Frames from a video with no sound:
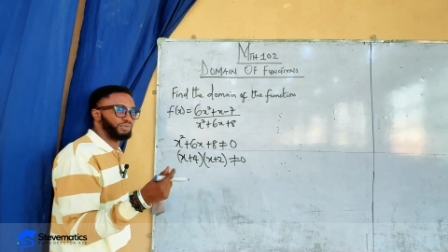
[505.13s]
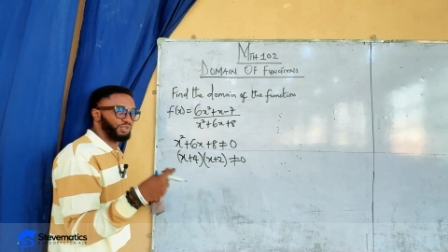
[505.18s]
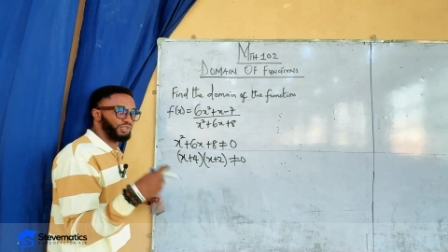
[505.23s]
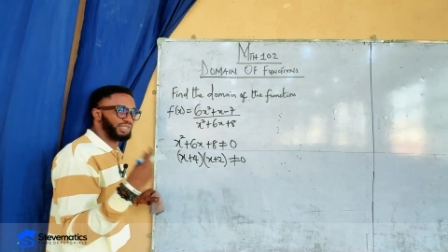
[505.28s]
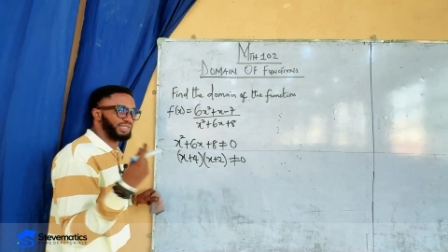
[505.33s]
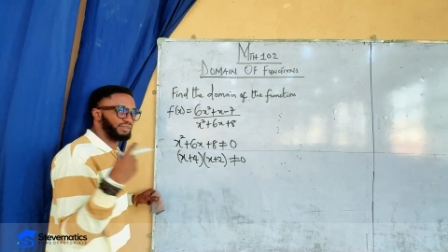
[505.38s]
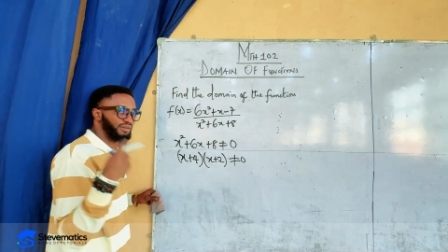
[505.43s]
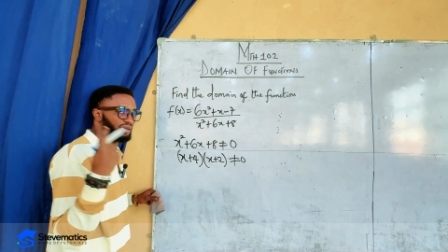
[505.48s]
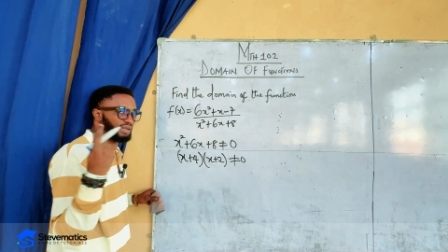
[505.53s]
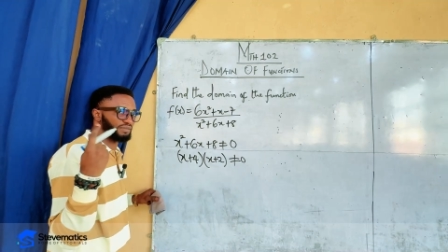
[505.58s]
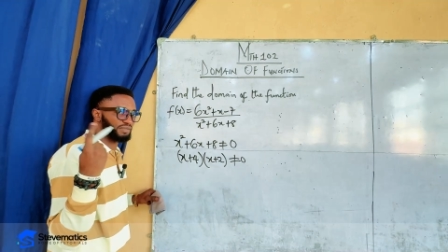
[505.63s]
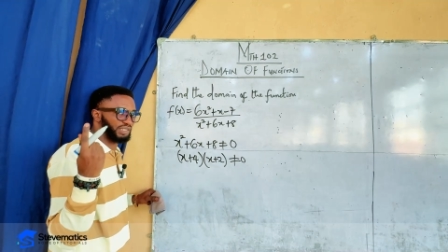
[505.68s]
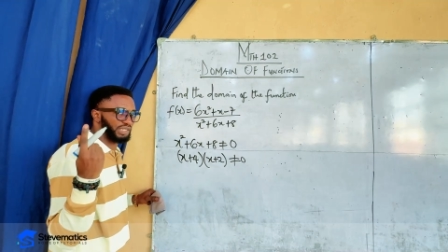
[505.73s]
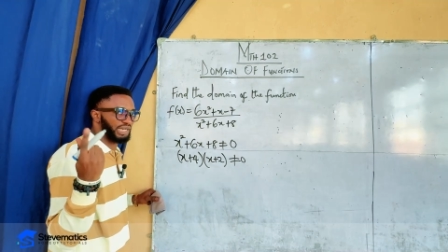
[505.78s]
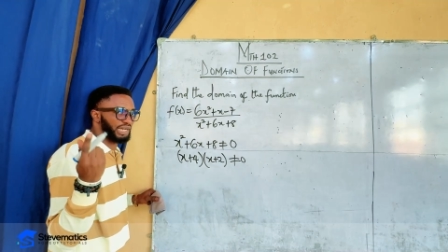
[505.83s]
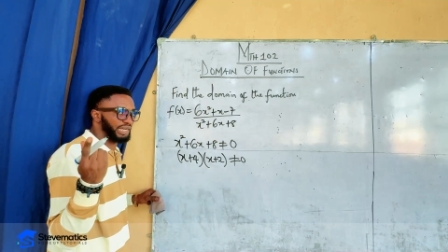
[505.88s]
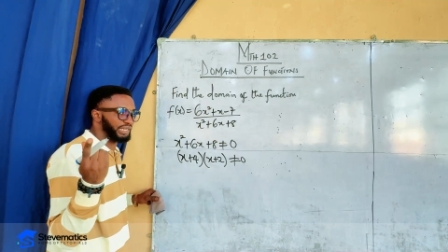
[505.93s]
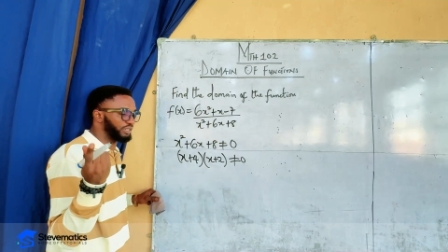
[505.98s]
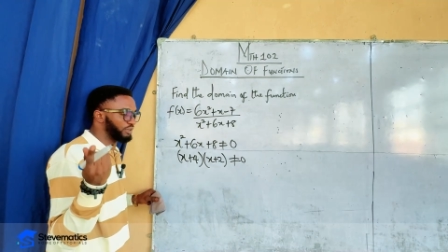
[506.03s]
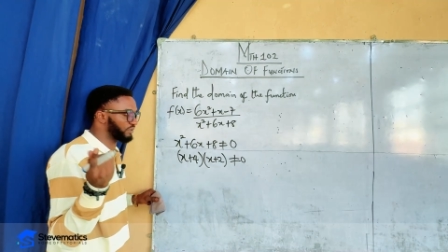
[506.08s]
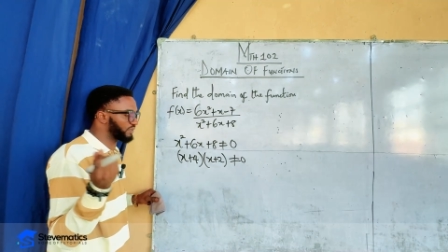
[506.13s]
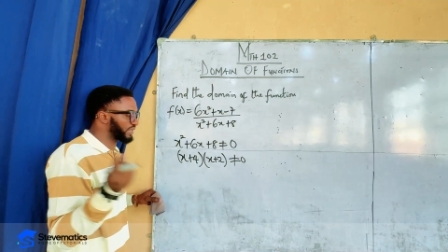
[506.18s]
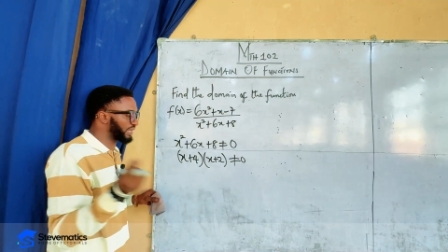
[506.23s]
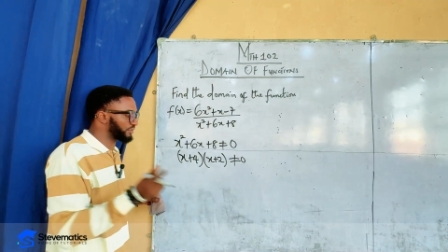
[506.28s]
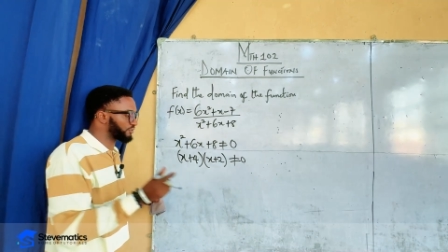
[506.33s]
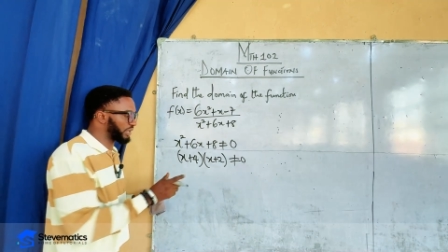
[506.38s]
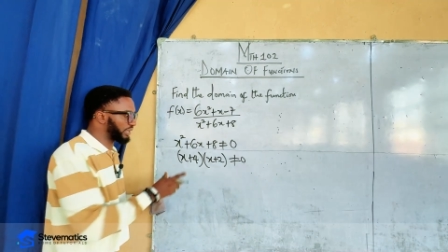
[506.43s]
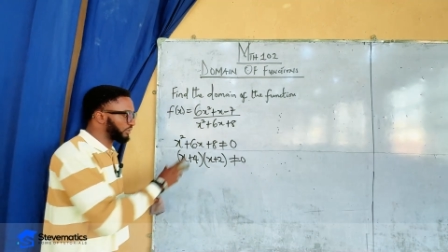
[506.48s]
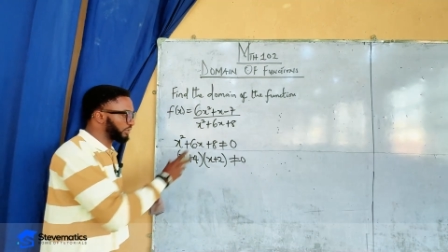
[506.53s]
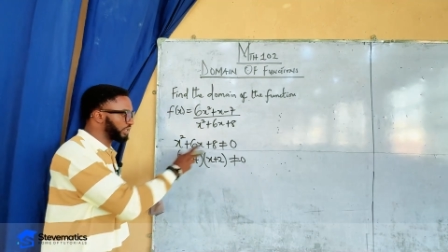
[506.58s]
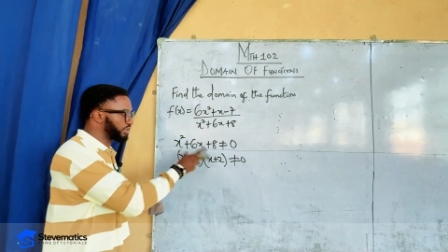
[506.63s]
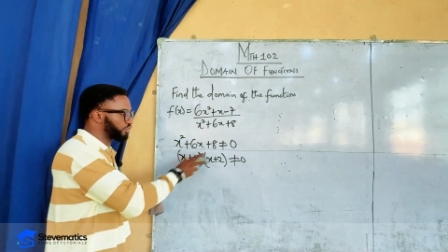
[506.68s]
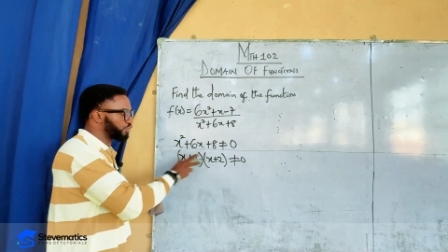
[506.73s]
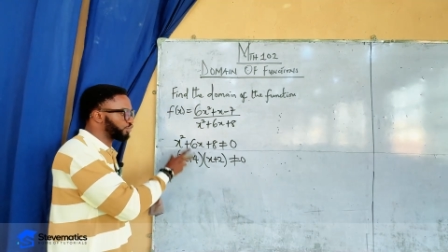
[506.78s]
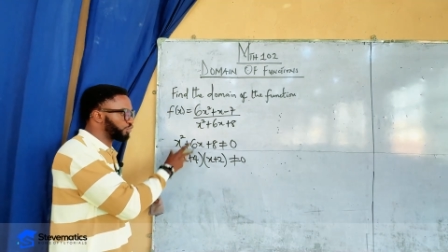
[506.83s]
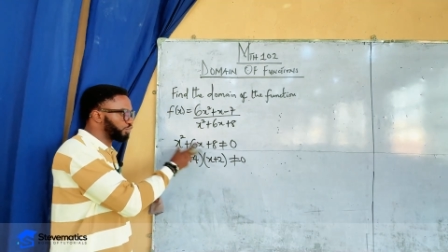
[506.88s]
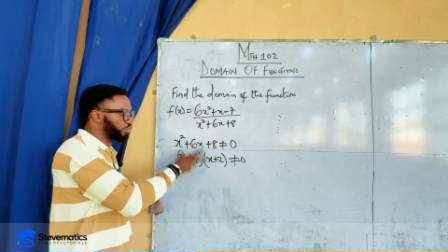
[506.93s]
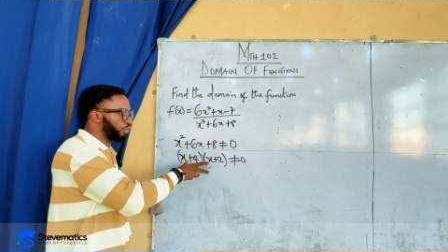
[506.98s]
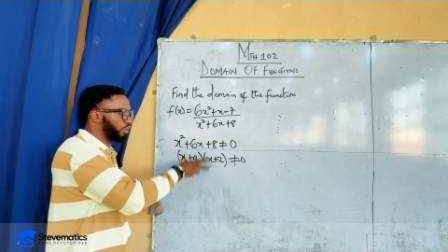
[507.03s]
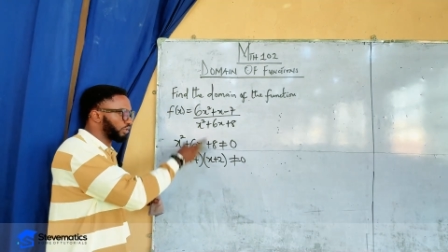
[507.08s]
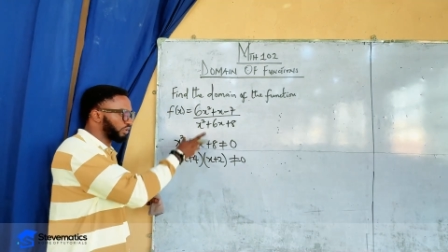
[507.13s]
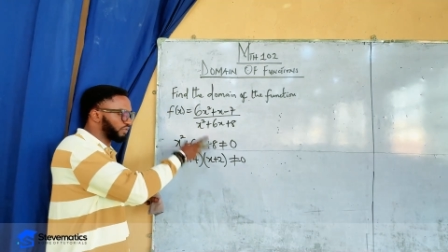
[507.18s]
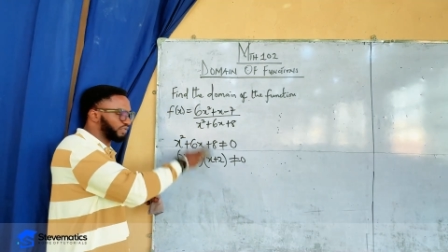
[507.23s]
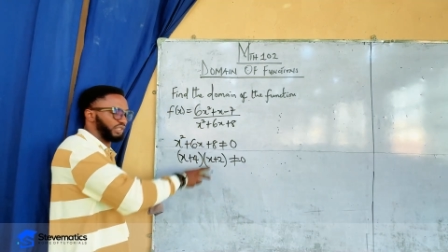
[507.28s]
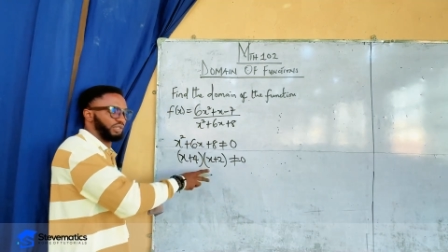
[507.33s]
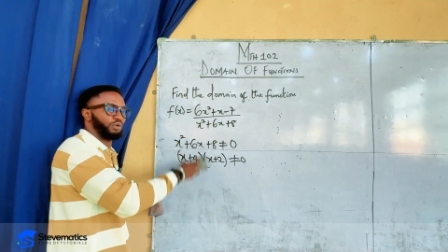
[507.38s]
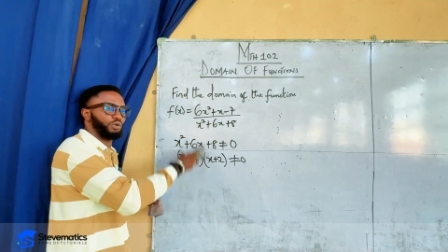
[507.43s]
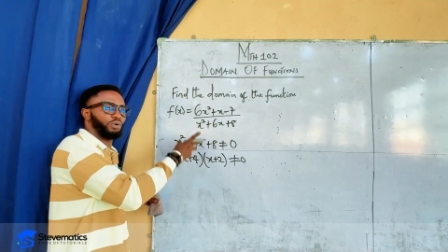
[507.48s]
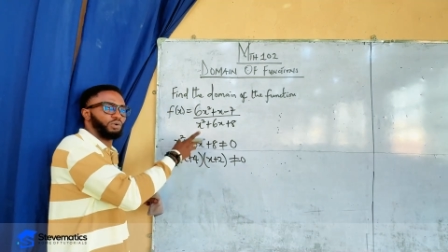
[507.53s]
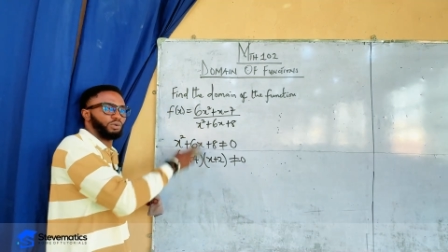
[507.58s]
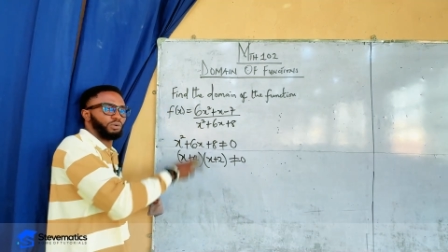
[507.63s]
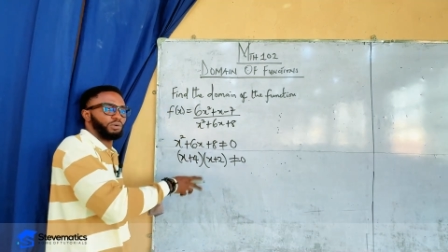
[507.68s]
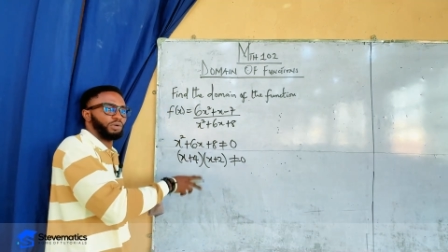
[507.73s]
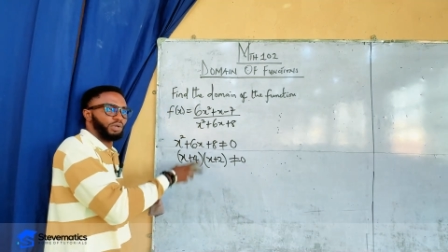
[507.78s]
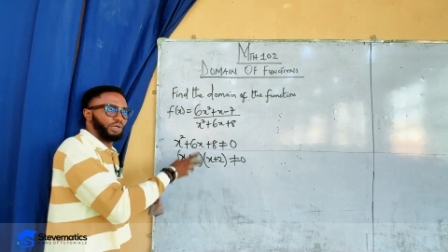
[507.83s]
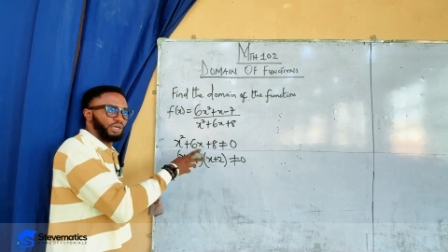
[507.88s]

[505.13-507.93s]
you still have the idea of that. So I don't need to do all of the whole